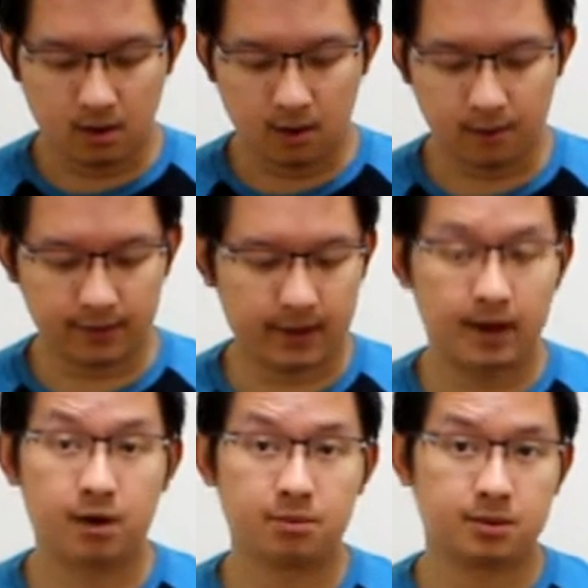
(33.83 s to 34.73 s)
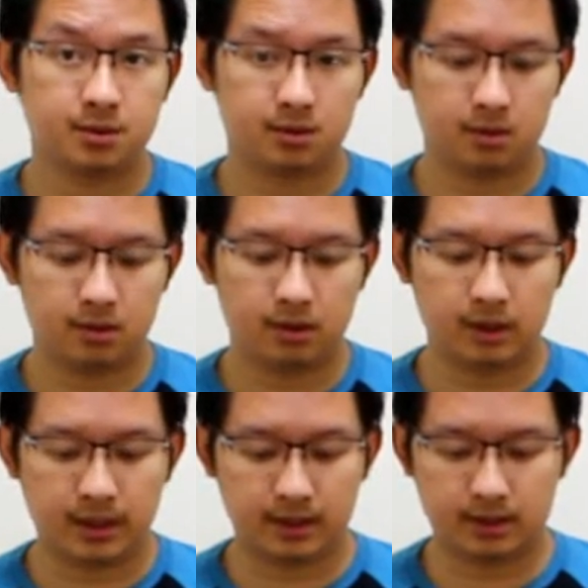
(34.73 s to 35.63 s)
hopefully that helps you
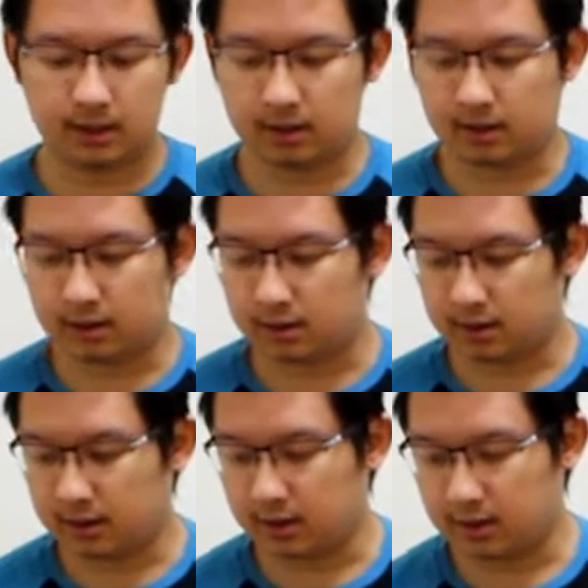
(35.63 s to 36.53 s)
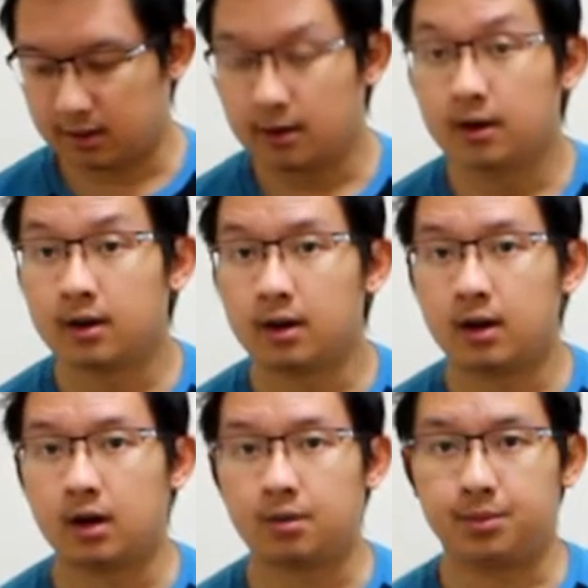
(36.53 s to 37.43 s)
guys see how they look here.
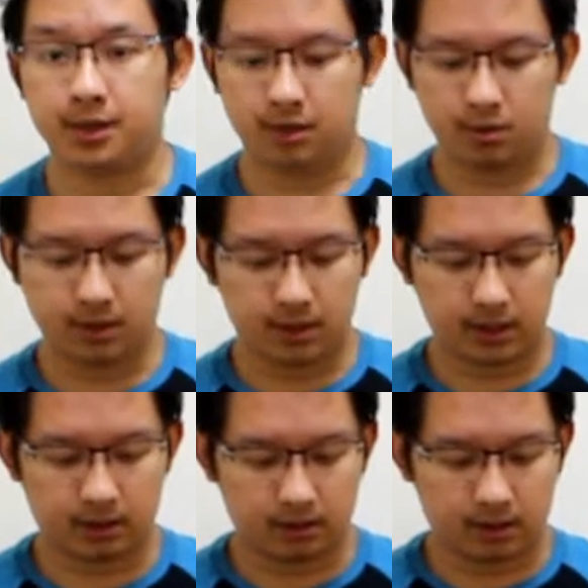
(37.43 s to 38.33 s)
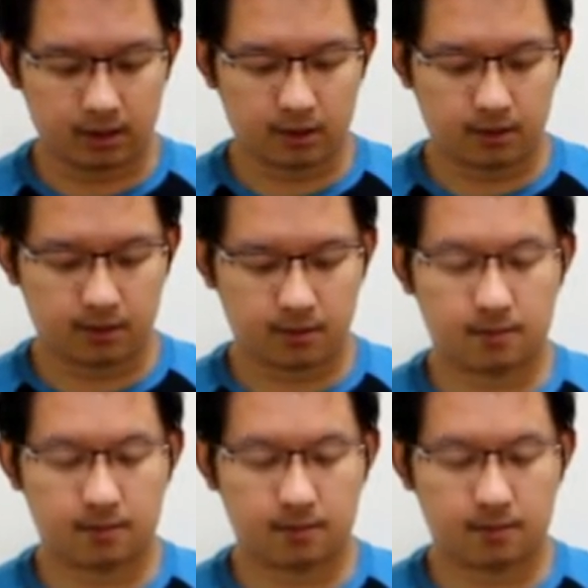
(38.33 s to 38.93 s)
But you would connect together